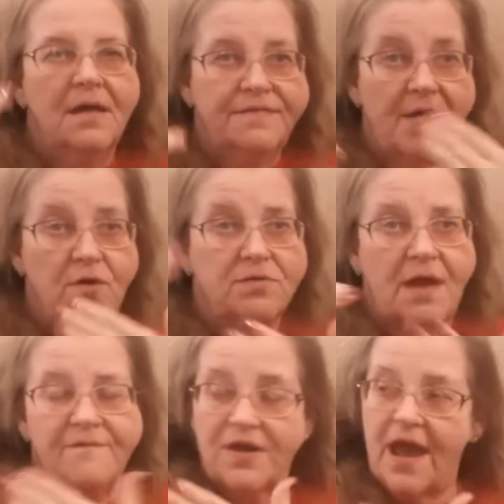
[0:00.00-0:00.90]
they were
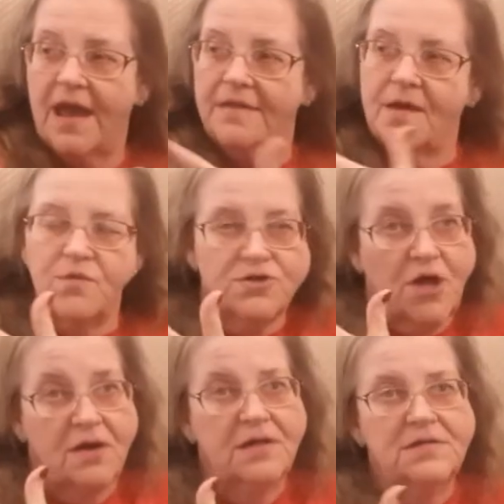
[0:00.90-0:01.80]
every day they were
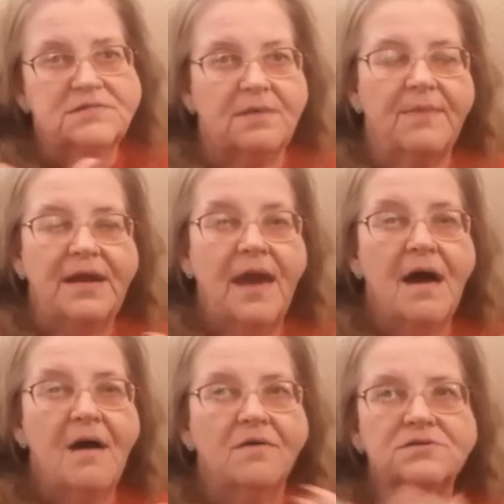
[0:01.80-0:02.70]
talking to somebody
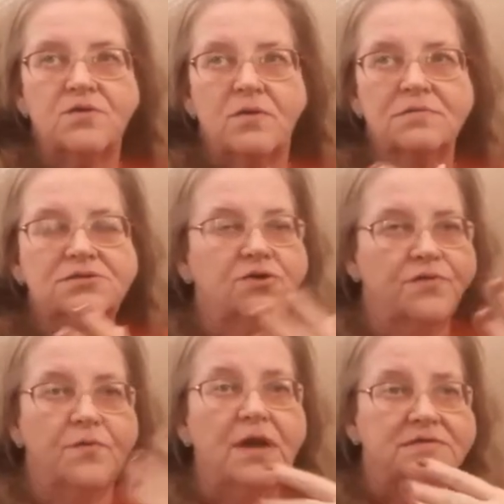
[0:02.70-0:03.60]
else, or two or
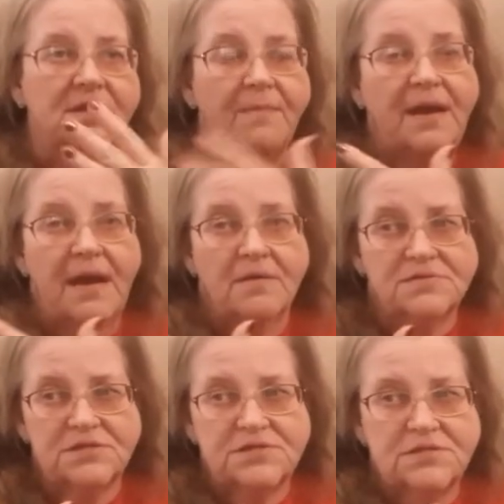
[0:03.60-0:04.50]
three somebody
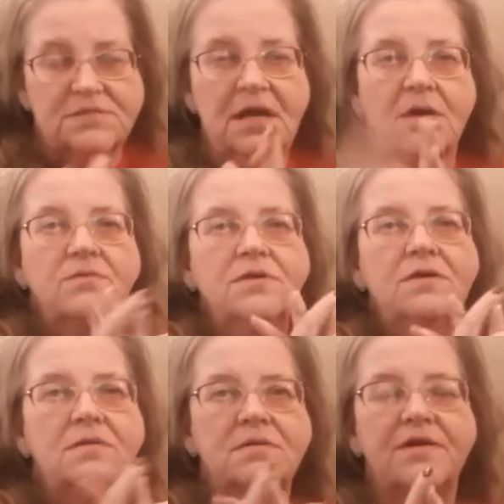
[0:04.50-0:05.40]
else's, you know,
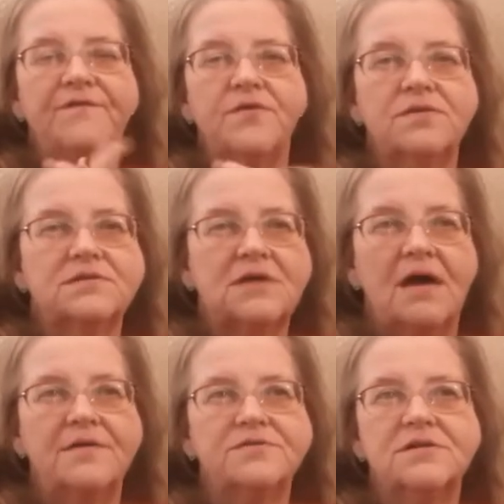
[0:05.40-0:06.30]
different
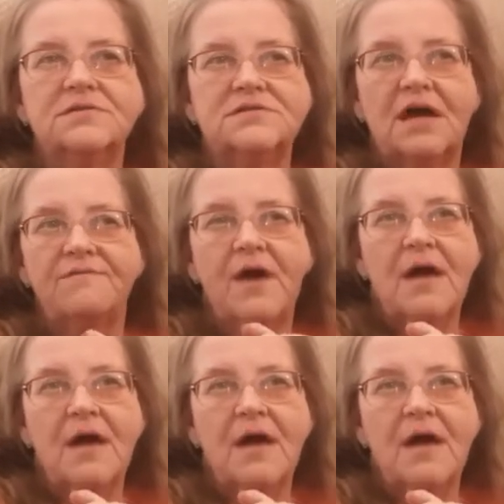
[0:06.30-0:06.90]
designers and stuff.